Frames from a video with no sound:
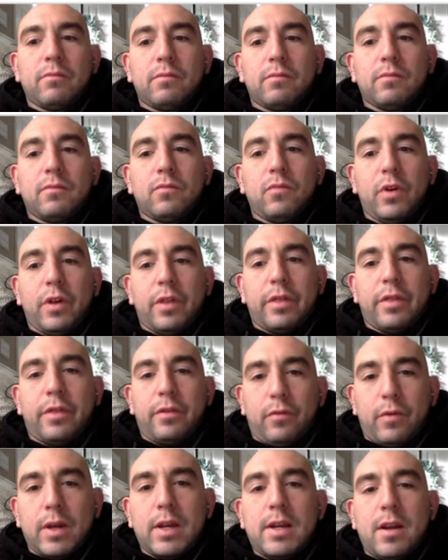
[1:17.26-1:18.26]
with
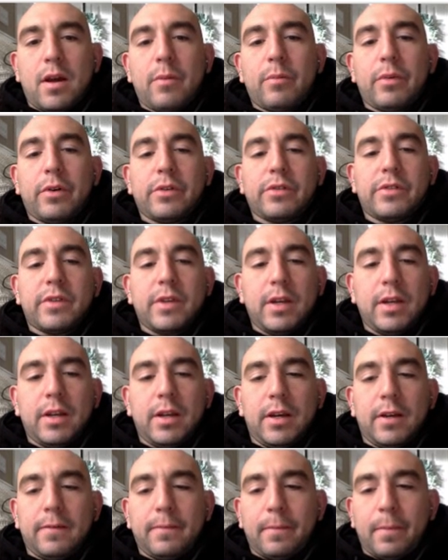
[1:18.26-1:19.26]
three numbers in
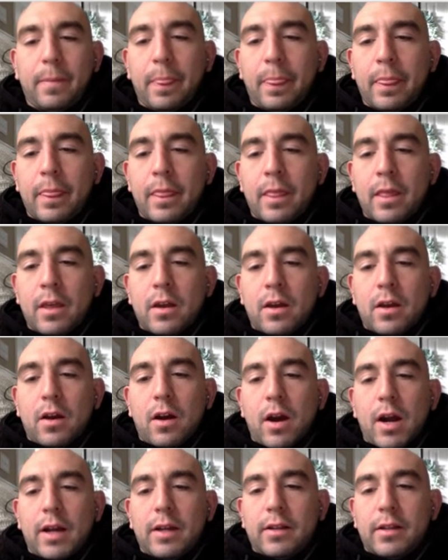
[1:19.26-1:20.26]
it. All
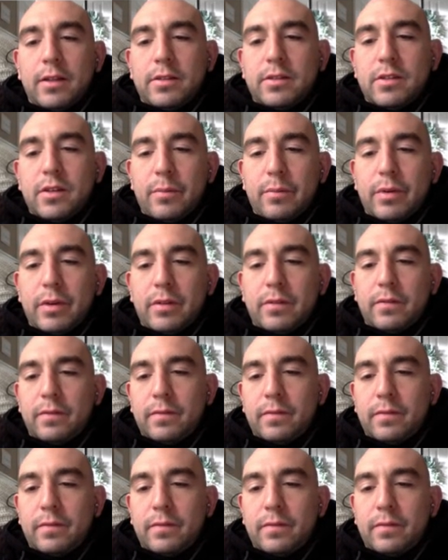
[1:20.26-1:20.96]
right, let's jump in.